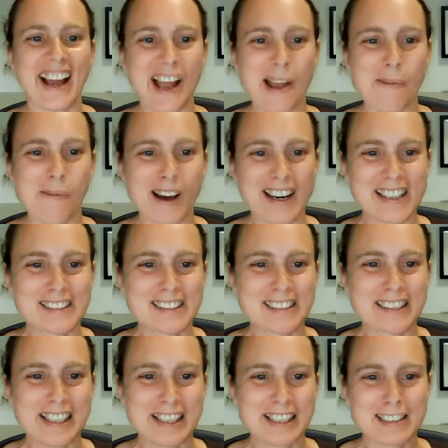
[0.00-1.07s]
I wanted
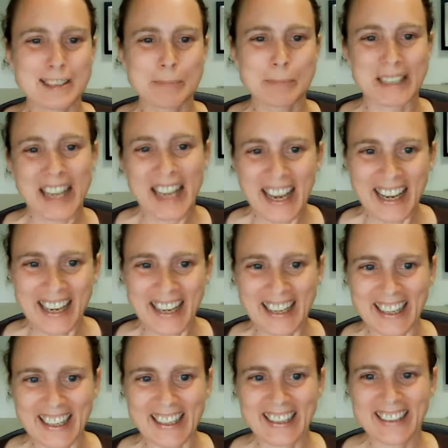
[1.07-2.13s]
to
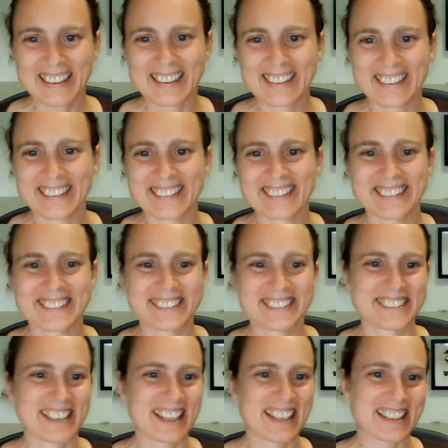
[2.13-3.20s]
explain
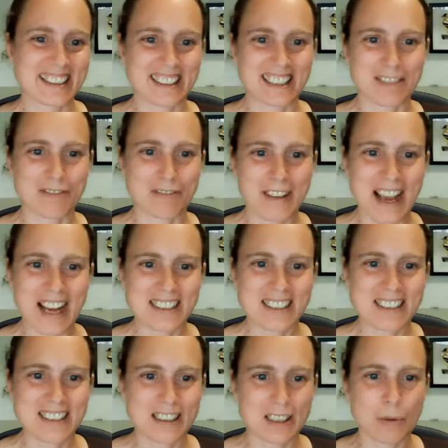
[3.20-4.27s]
like
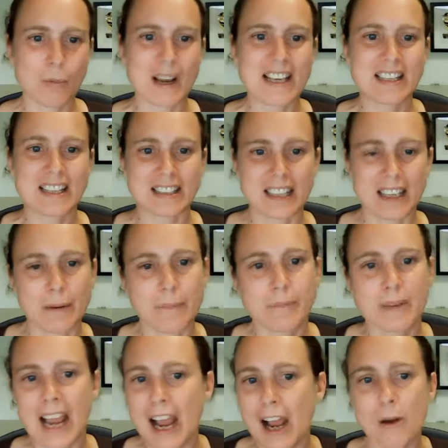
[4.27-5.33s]
the way that
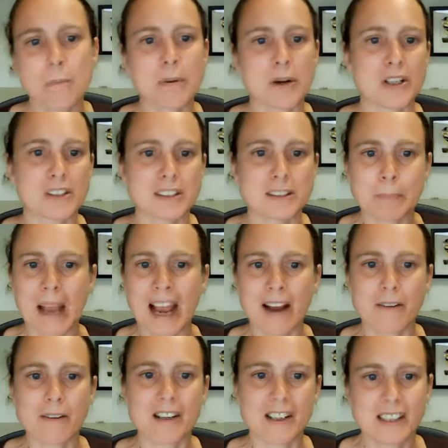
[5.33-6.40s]
the cowbird's
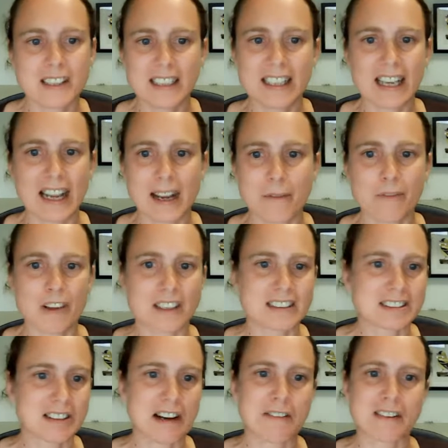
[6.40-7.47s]
power in the game
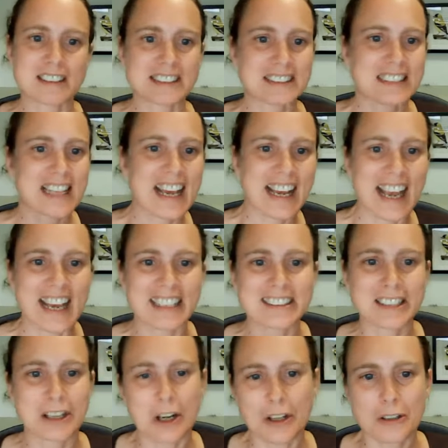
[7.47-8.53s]
works, right, where it's laying
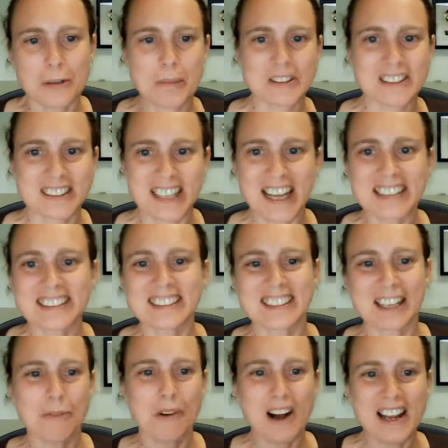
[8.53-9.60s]
eggs on other birds' nests.
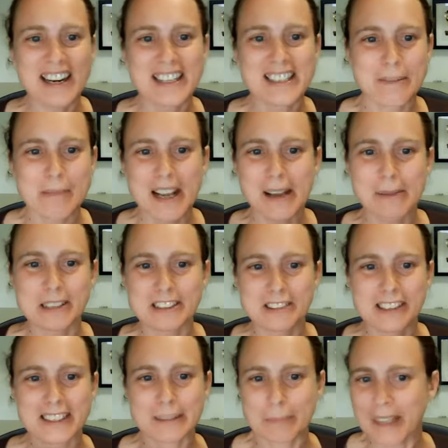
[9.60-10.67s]
I wanted to be able
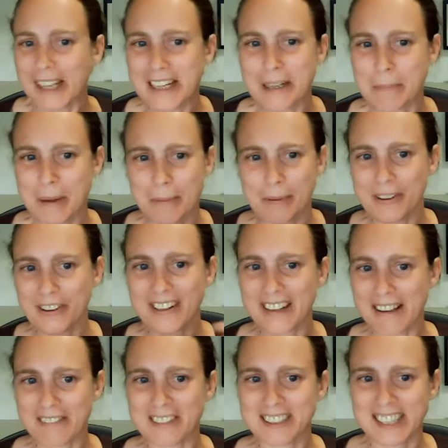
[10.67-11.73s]
to explain to people
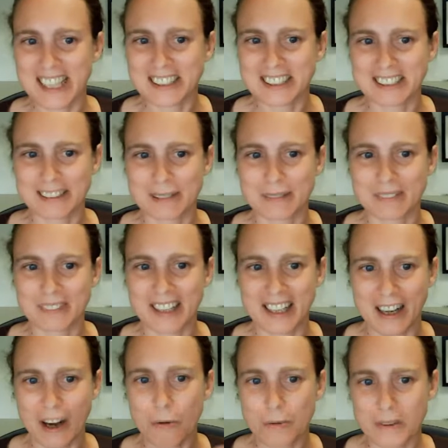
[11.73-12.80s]
that was actually
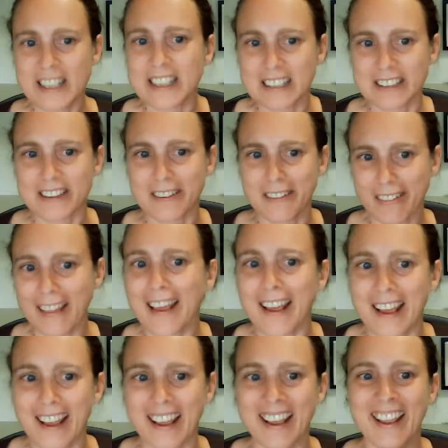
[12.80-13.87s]
like a real
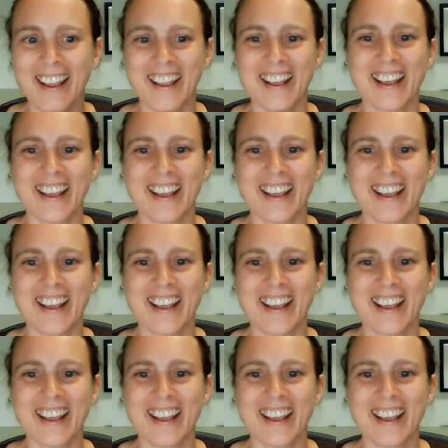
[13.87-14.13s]
thing.